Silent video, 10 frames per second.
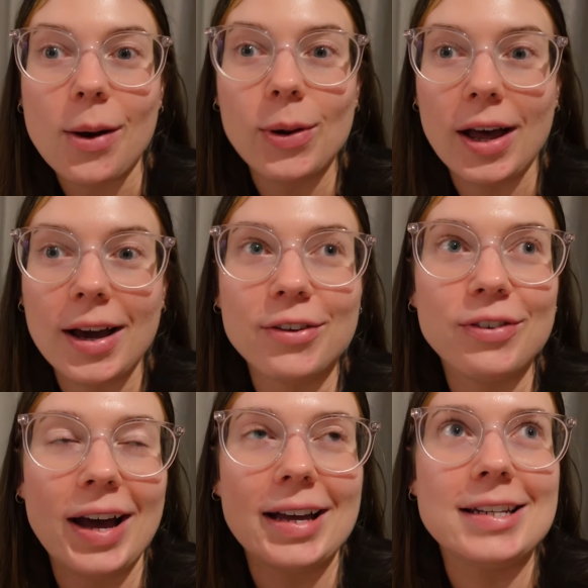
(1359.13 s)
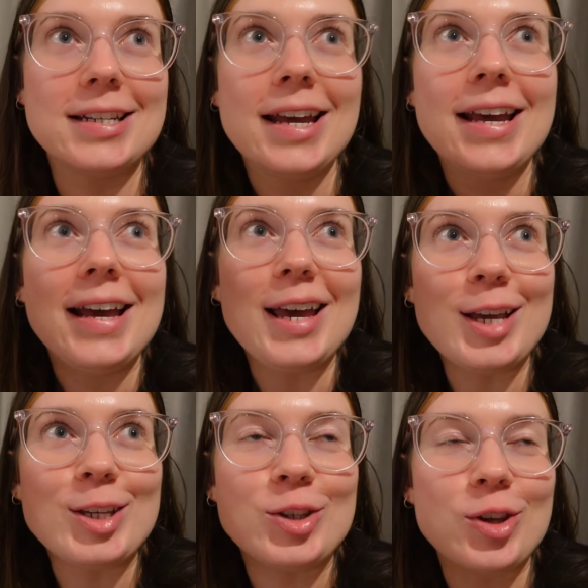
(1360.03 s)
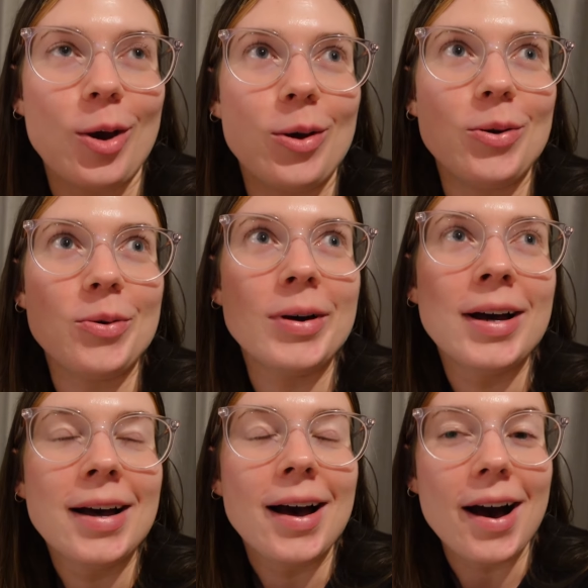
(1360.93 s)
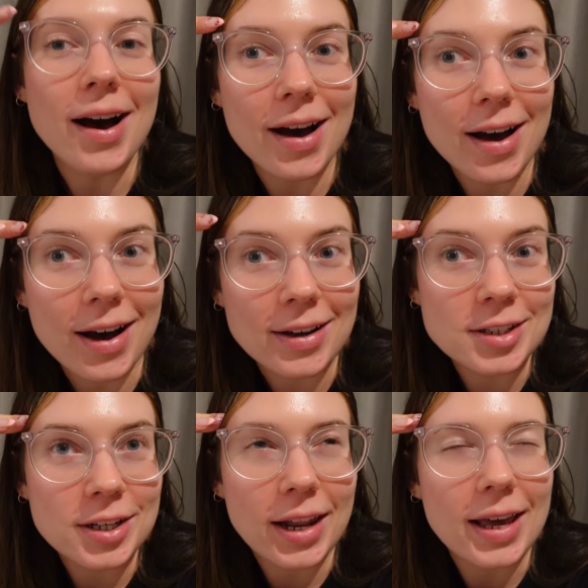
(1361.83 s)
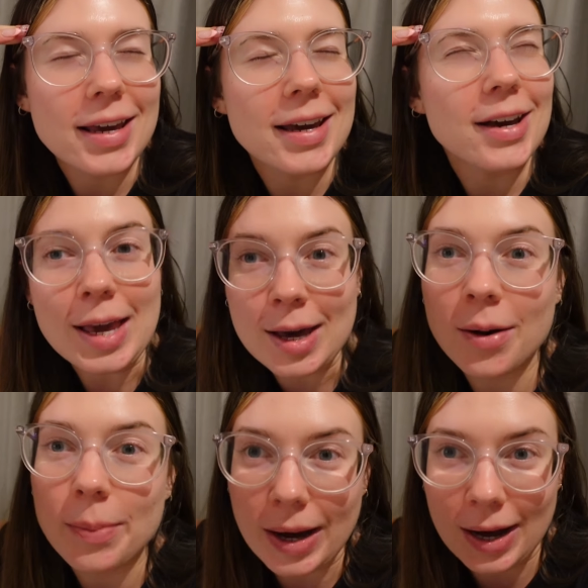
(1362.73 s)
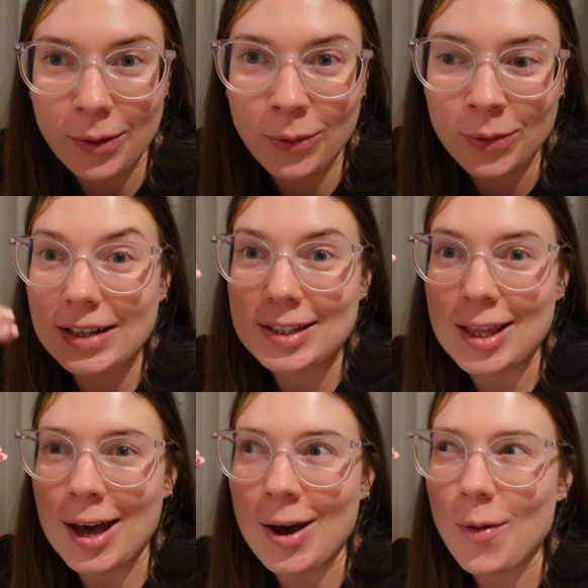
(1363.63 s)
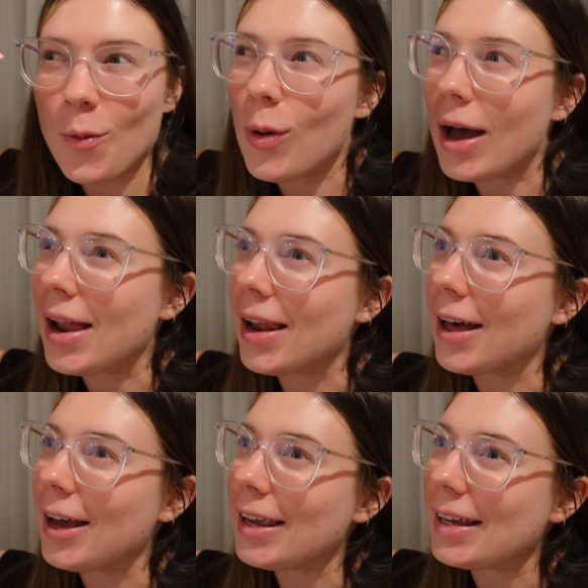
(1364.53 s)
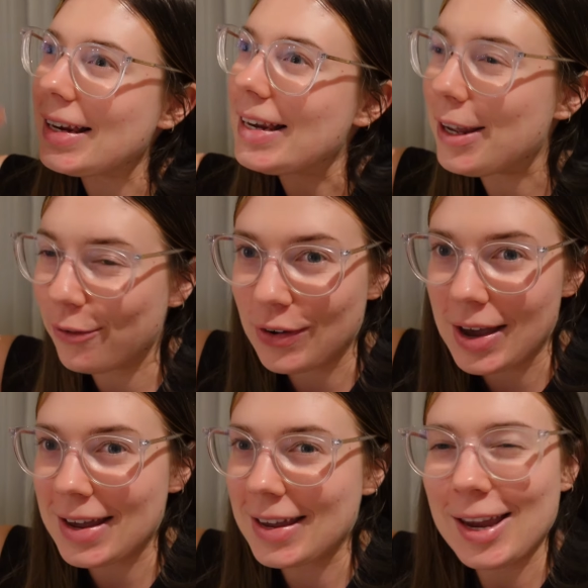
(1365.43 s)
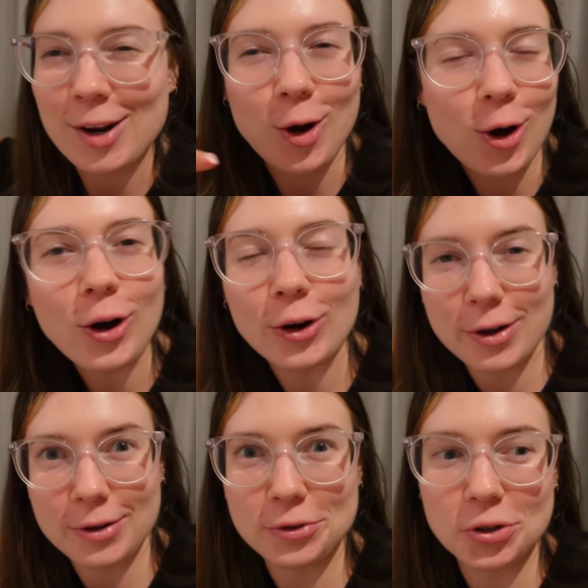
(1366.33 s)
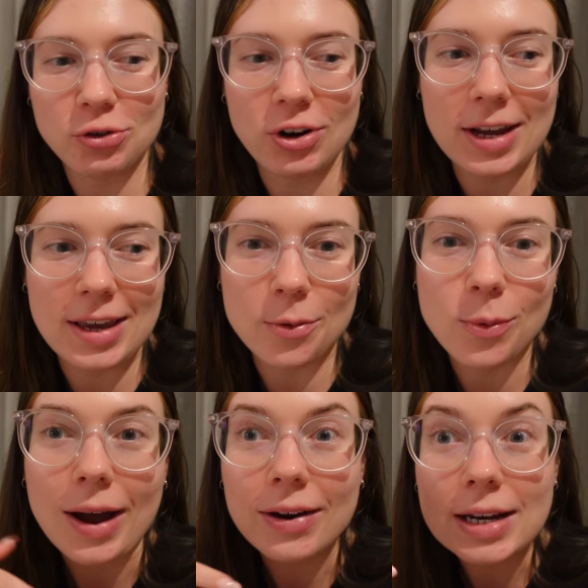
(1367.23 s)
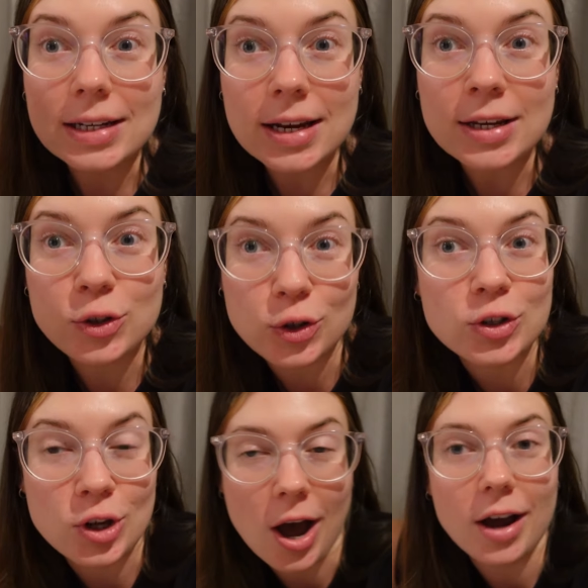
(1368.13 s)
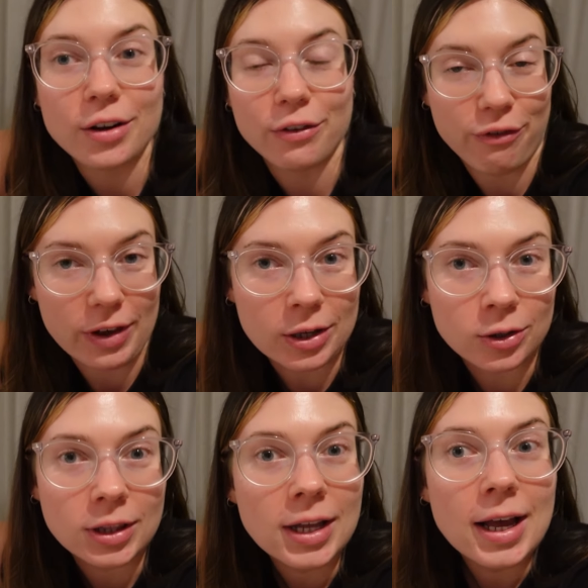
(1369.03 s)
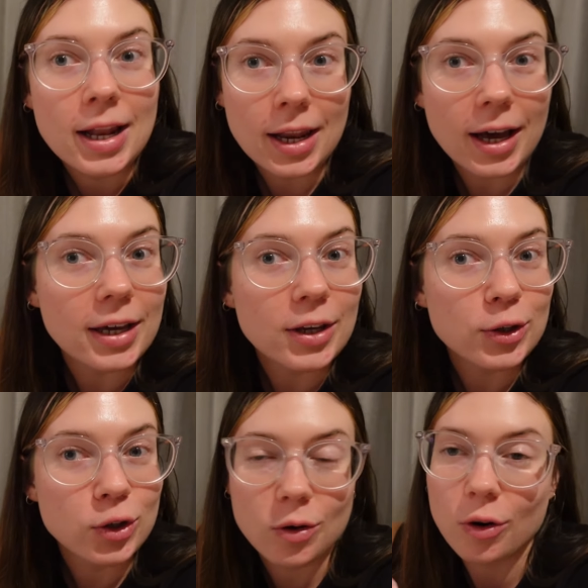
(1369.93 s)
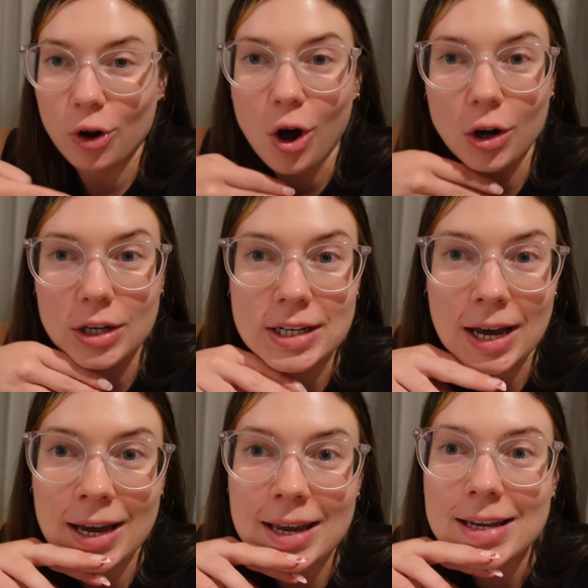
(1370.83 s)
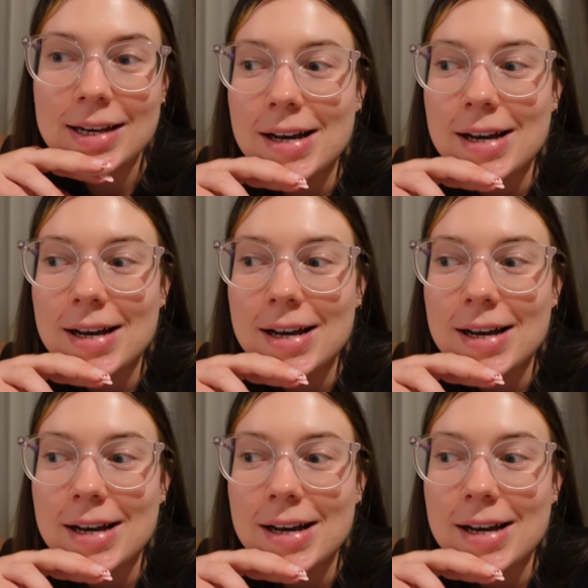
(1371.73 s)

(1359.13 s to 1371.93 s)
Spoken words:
our life. And it is so hard to like think about that we're like living in a hot country where it does kind of feel like you're on holiday.